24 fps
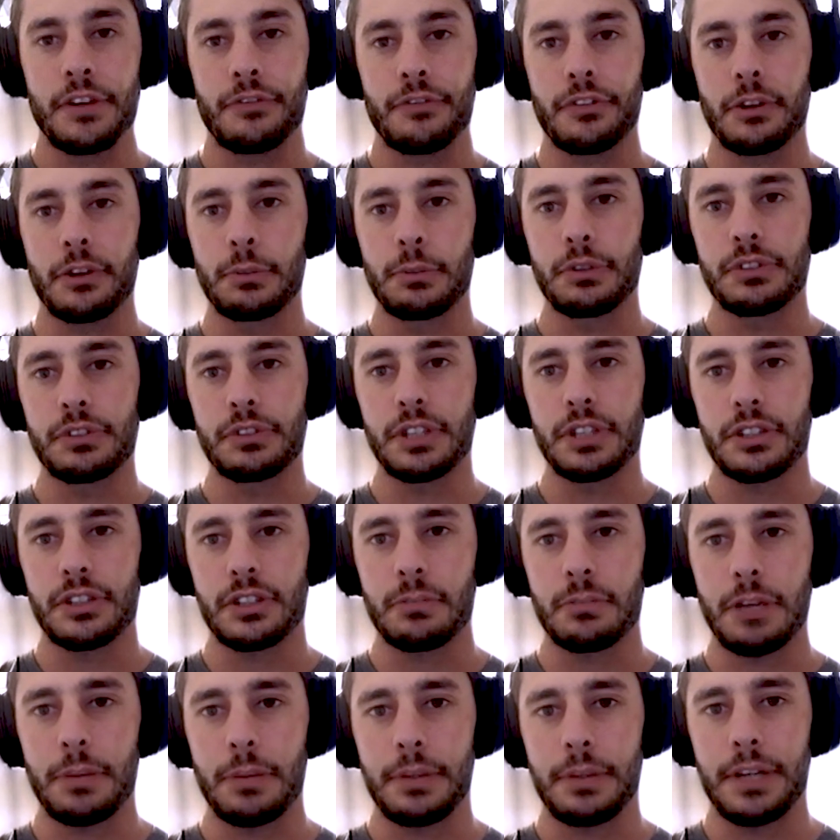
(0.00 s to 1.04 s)
And for the
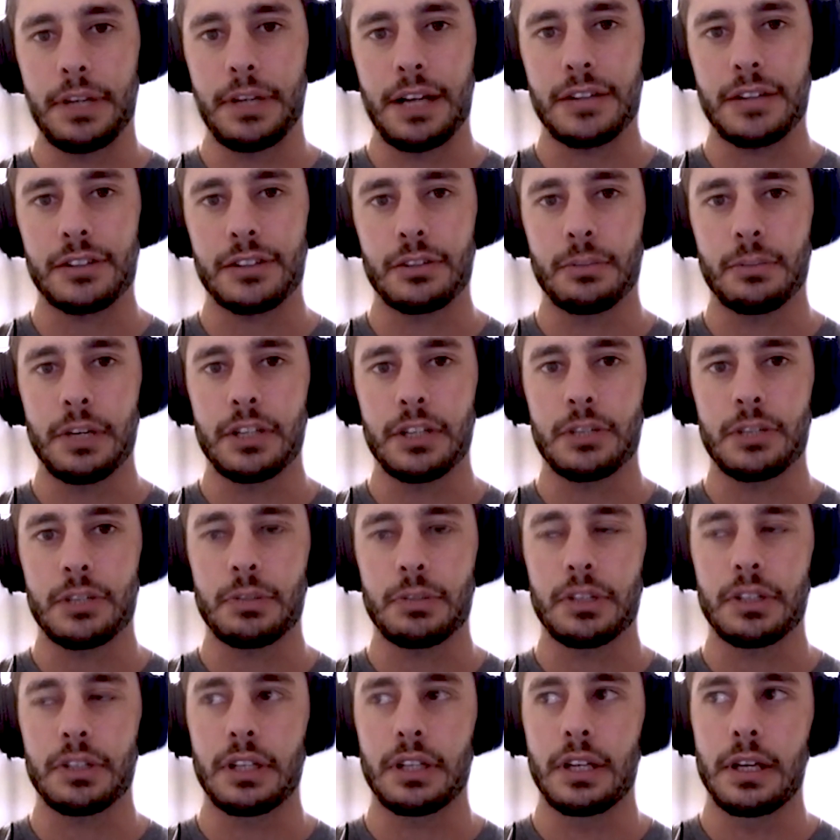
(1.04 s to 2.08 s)
musician, maybe not so
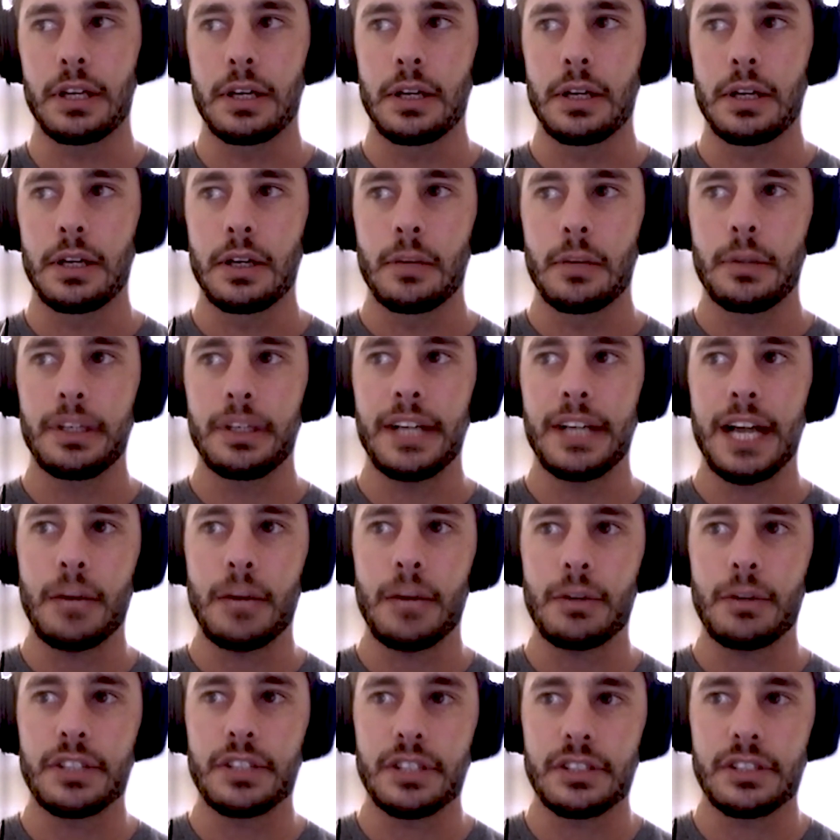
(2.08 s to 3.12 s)
much, but
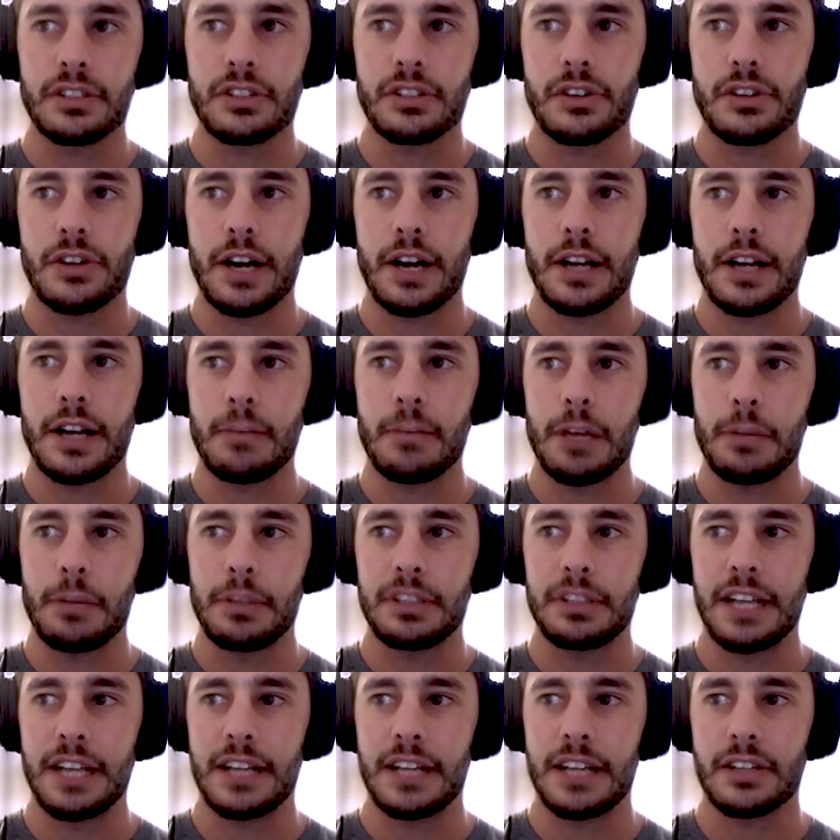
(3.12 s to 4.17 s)
now resistance training
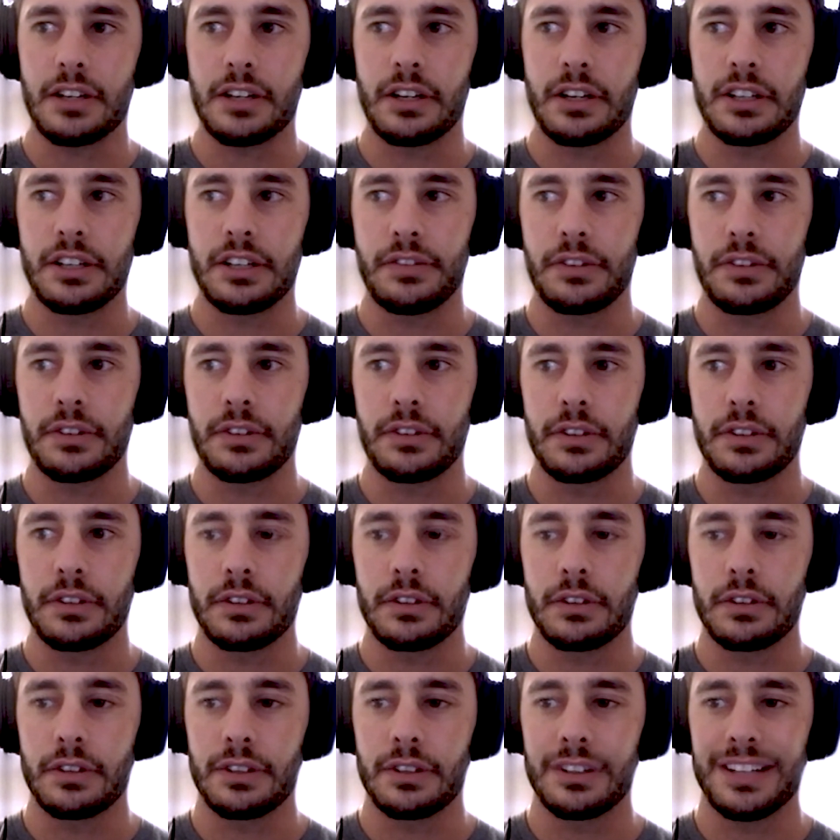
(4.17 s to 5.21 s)
maybe takes on a different
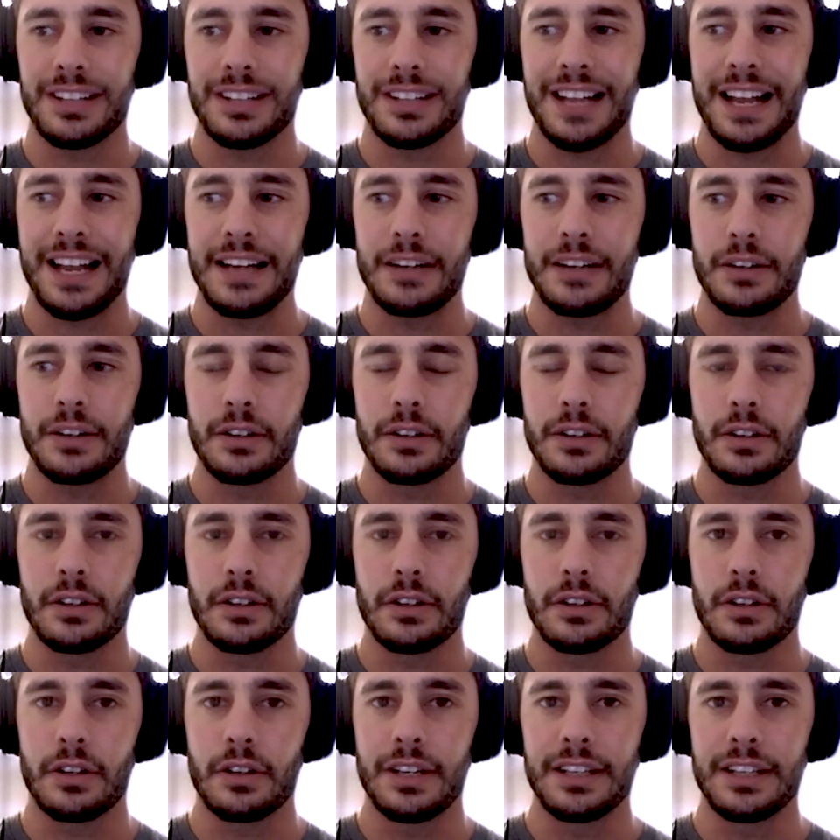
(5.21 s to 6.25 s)
light.
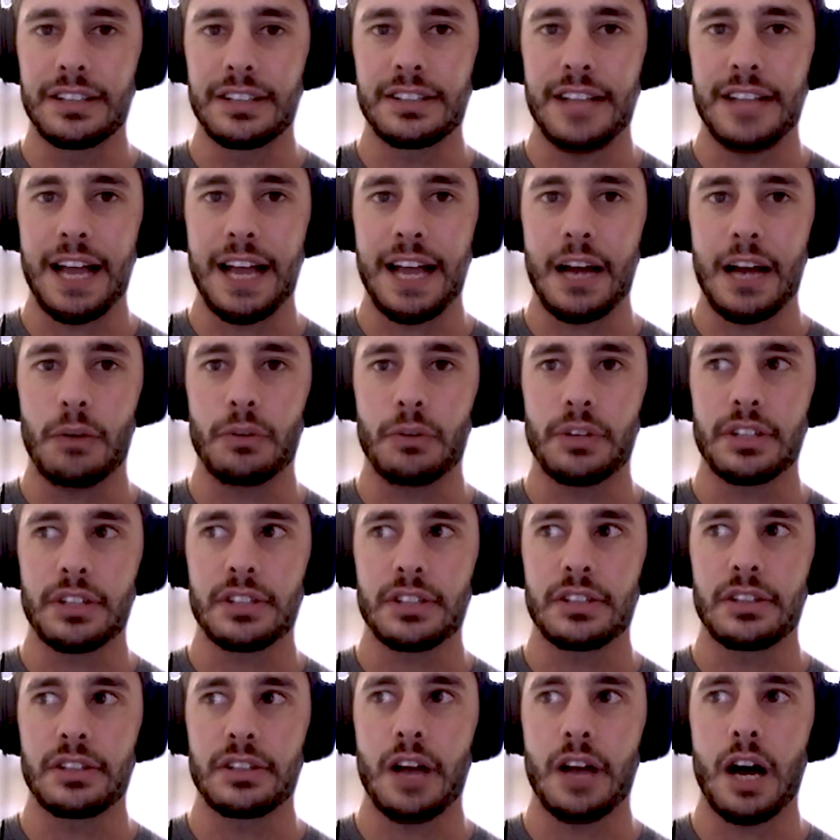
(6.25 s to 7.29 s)
It's now
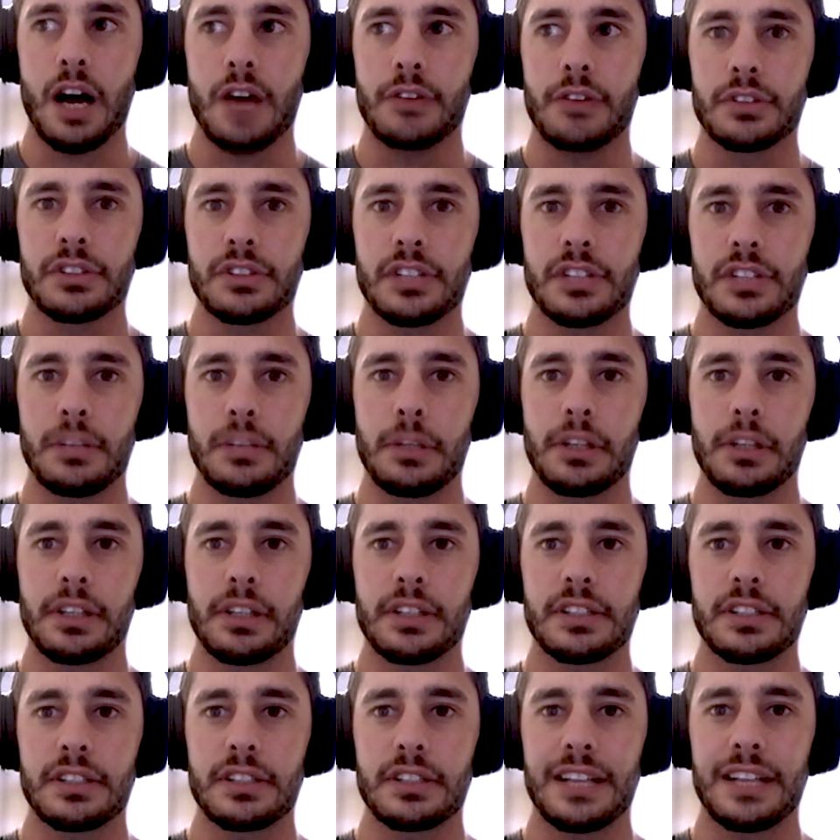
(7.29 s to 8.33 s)
this novel
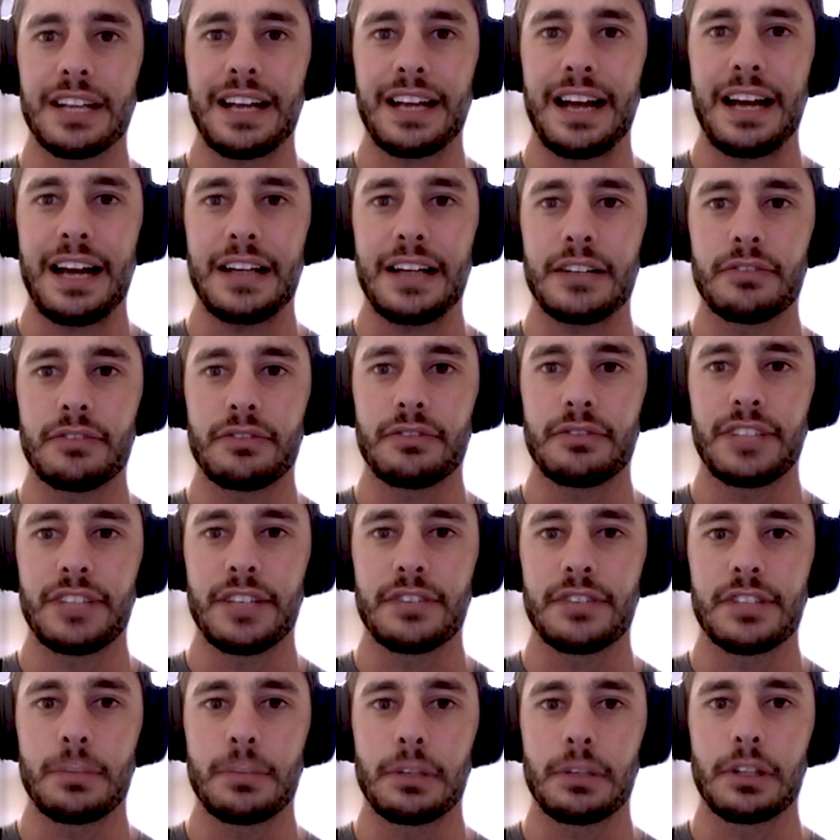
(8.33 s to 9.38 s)
stimulus that kind of
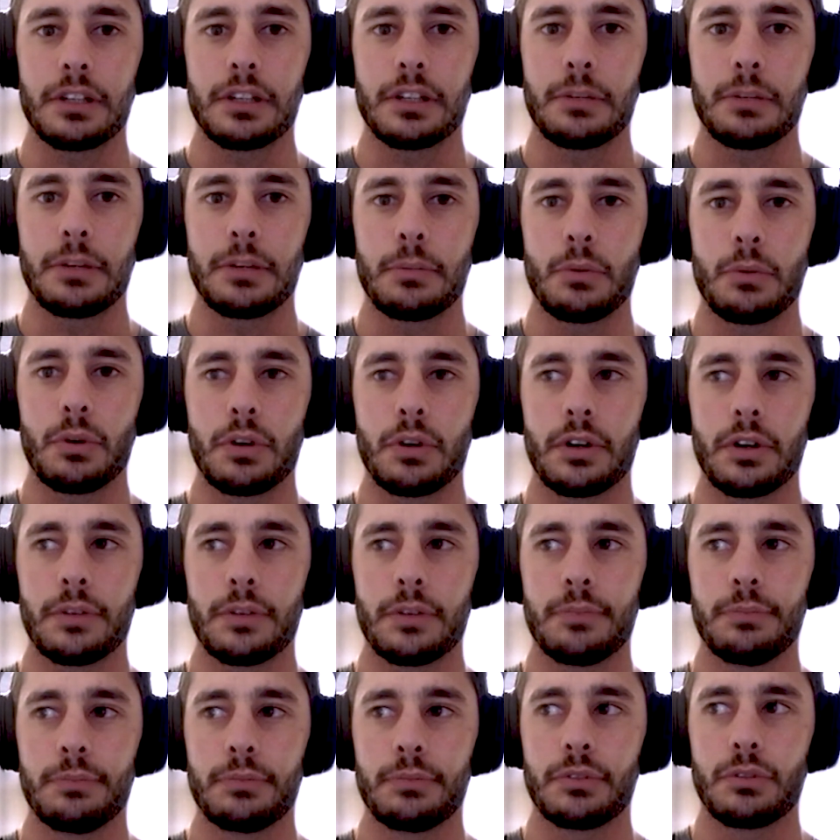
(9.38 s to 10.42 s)
gives them a little bit
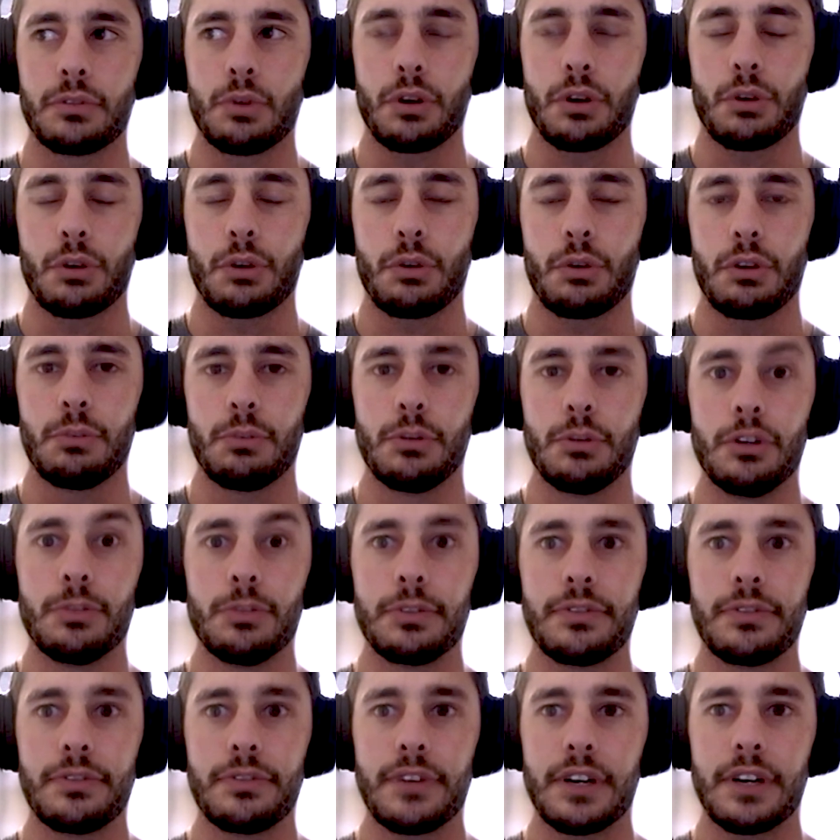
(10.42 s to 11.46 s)
more quote unquote
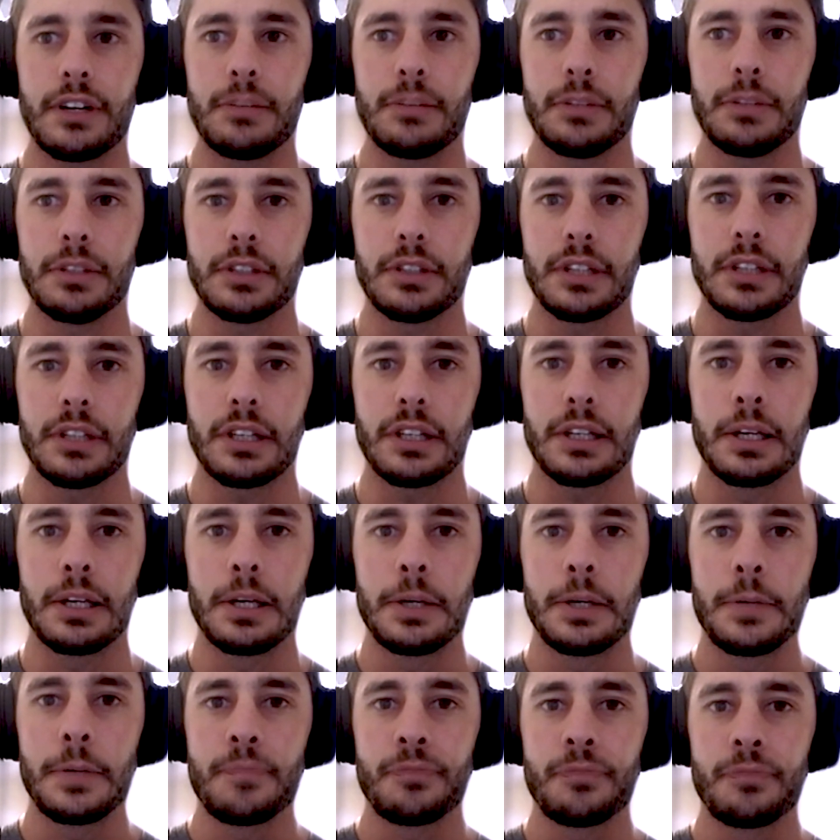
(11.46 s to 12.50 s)
movement variability.
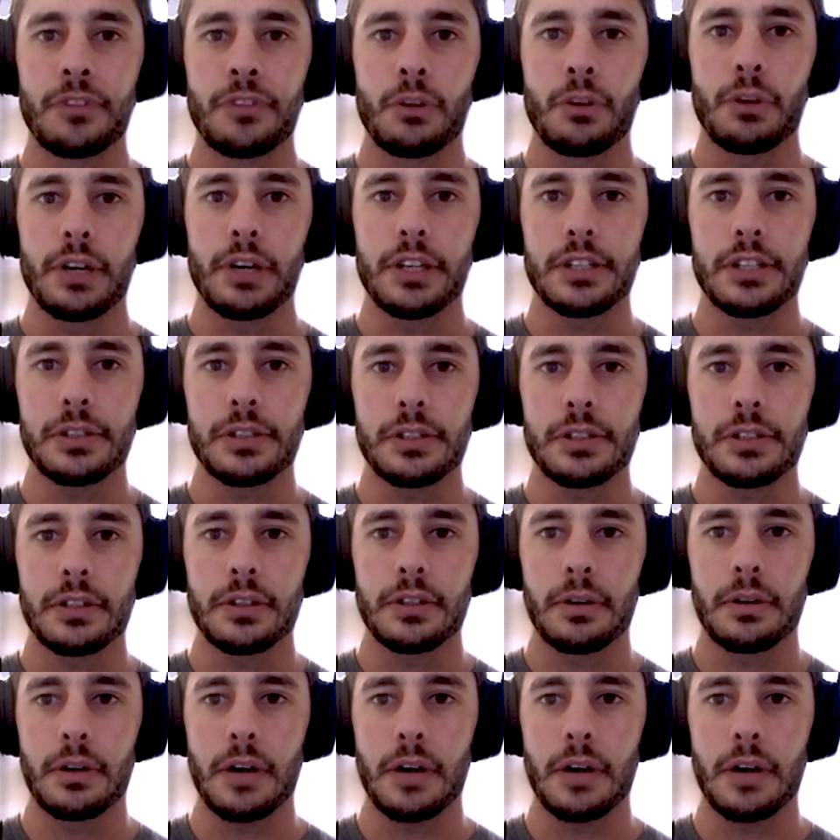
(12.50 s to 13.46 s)
Whereas,